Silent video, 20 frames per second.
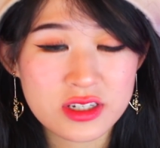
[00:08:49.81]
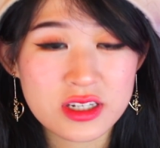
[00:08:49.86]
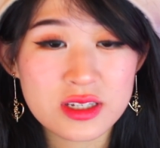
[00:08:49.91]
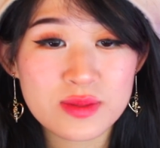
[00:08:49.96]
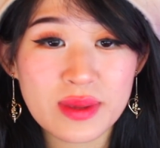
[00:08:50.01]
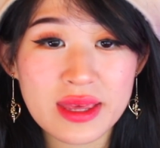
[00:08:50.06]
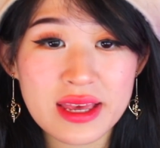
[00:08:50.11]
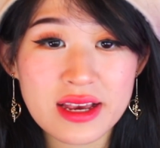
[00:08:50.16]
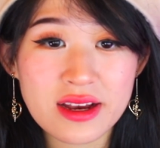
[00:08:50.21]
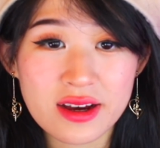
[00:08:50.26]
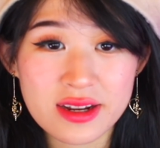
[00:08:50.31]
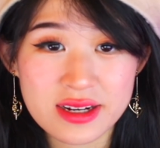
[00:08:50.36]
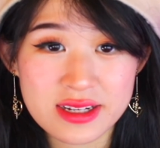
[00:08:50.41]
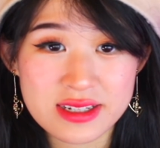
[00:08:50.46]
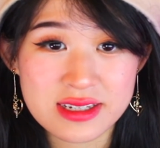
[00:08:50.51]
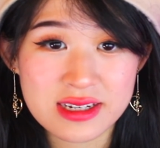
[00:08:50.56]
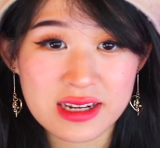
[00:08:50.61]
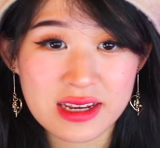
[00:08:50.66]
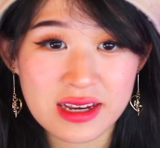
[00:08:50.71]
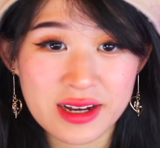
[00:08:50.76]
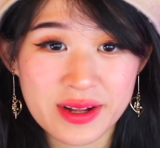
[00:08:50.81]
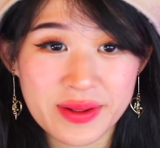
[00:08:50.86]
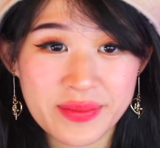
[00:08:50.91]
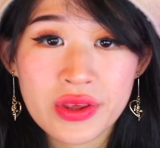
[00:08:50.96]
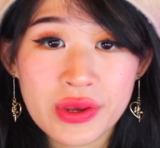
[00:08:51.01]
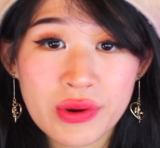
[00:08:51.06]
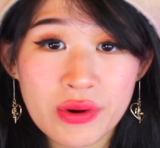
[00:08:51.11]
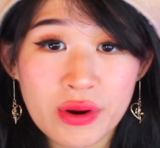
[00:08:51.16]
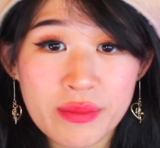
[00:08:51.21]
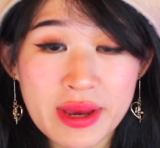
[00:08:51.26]
Just being honest here.
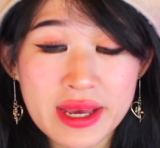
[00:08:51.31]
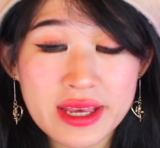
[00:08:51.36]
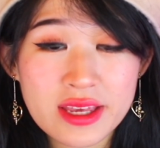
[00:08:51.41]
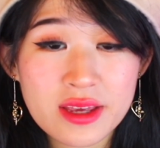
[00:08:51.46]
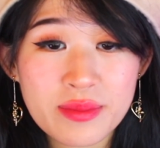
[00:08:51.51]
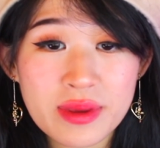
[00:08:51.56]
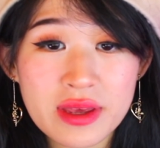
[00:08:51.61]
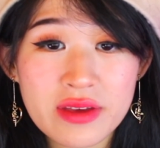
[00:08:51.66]
You are making